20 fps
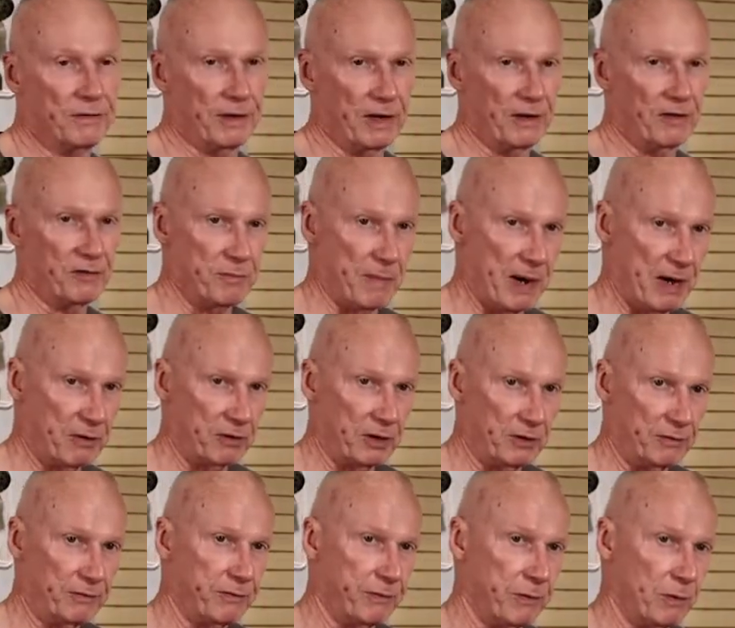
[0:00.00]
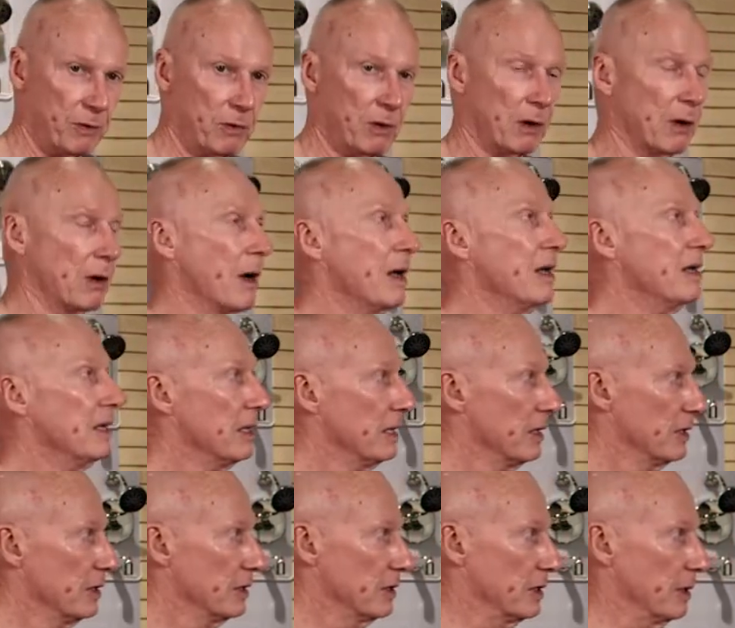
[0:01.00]
valve mounted for
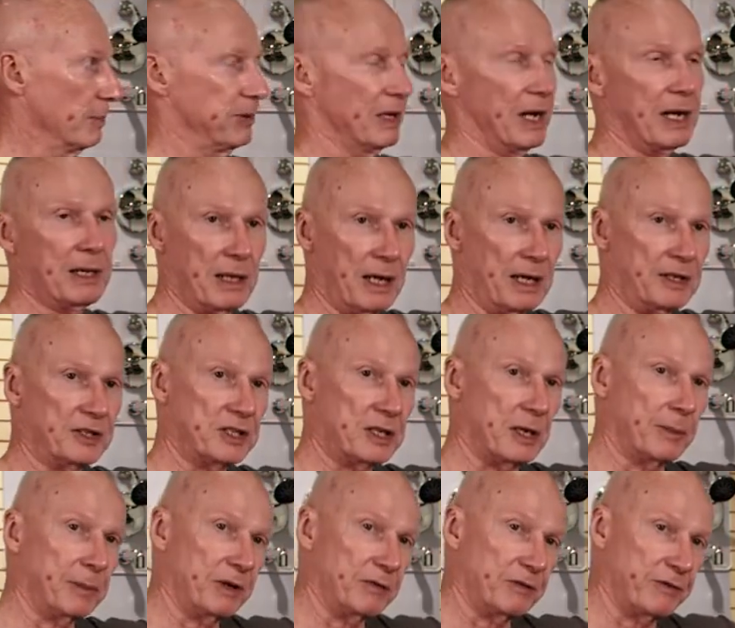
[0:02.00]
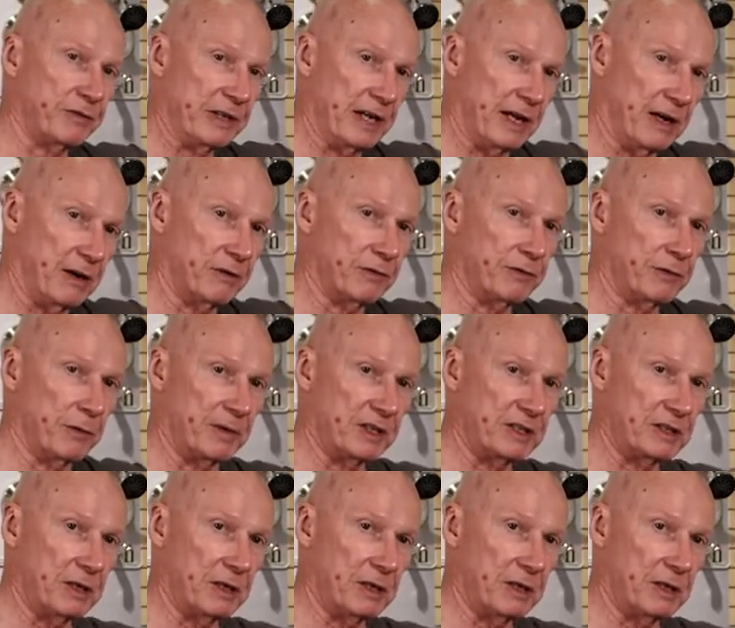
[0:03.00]
supply lines coming down from the